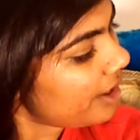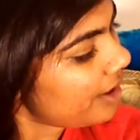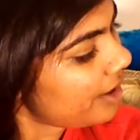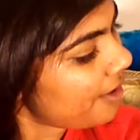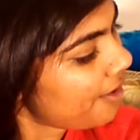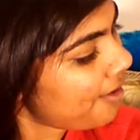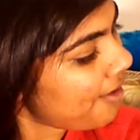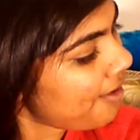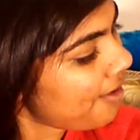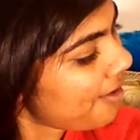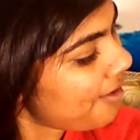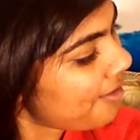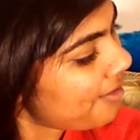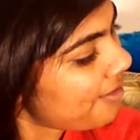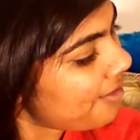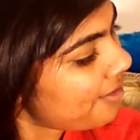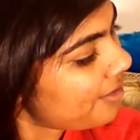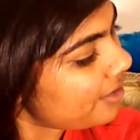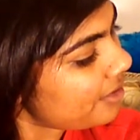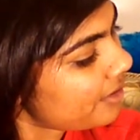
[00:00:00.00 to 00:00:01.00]
Oh,
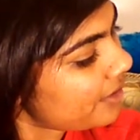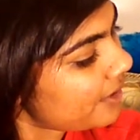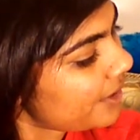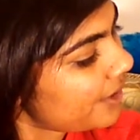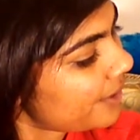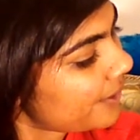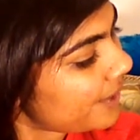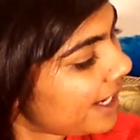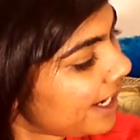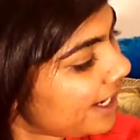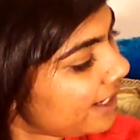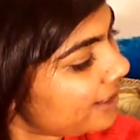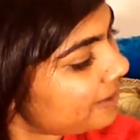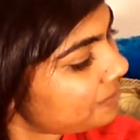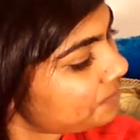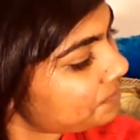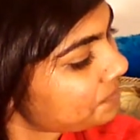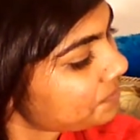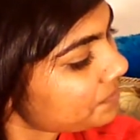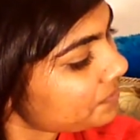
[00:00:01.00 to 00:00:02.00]
okay.
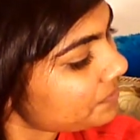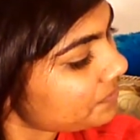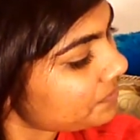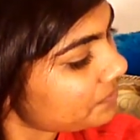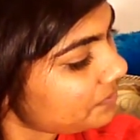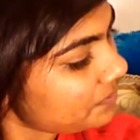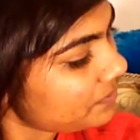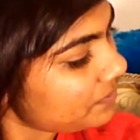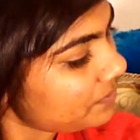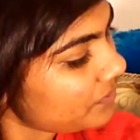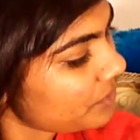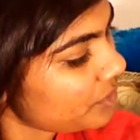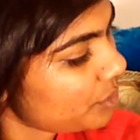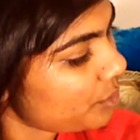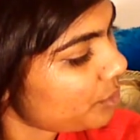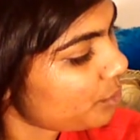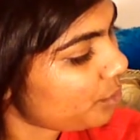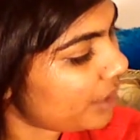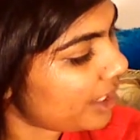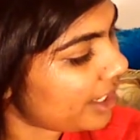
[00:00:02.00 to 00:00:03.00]

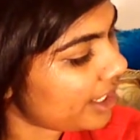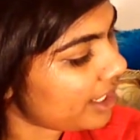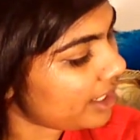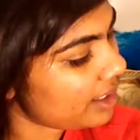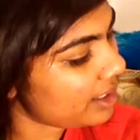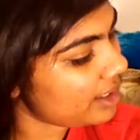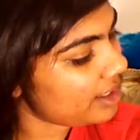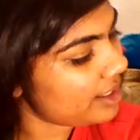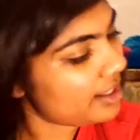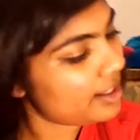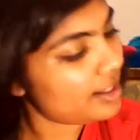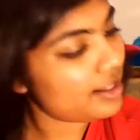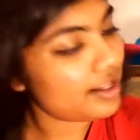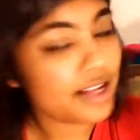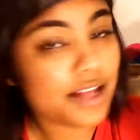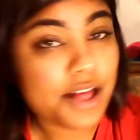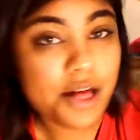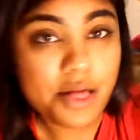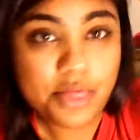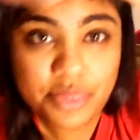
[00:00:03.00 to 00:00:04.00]
Well,
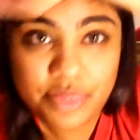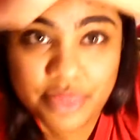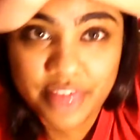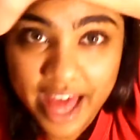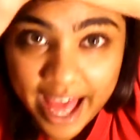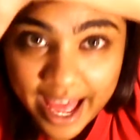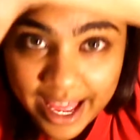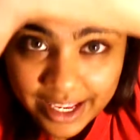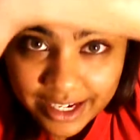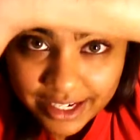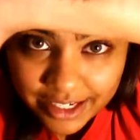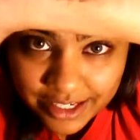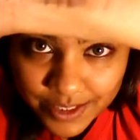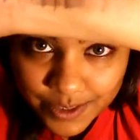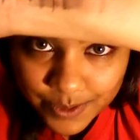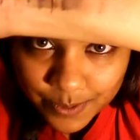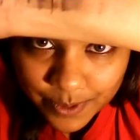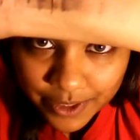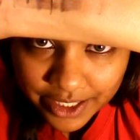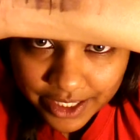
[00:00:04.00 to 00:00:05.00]
that is
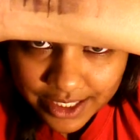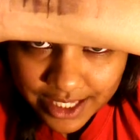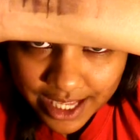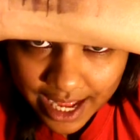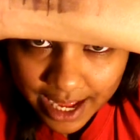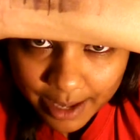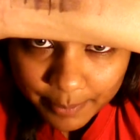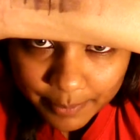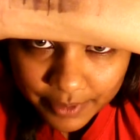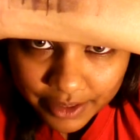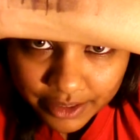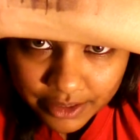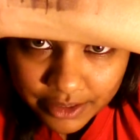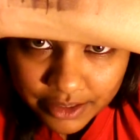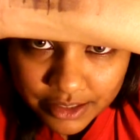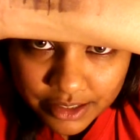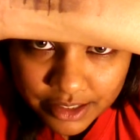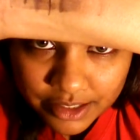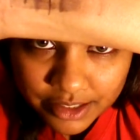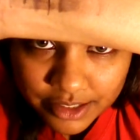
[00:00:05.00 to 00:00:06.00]
what has
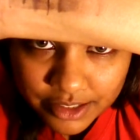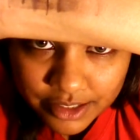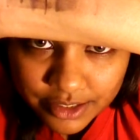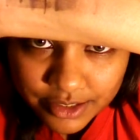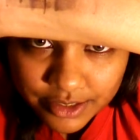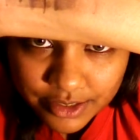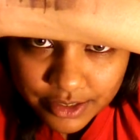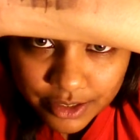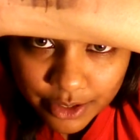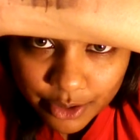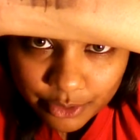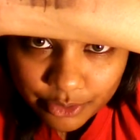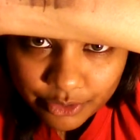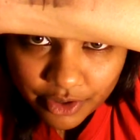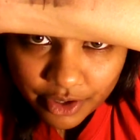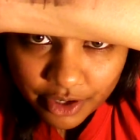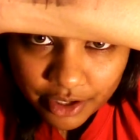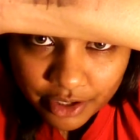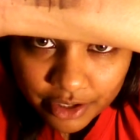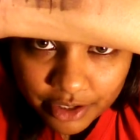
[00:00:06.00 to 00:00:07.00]
happened. so
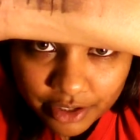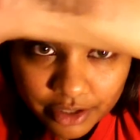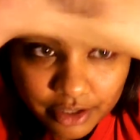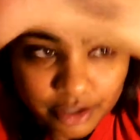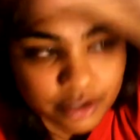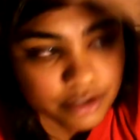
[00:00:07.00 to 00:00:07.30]
far.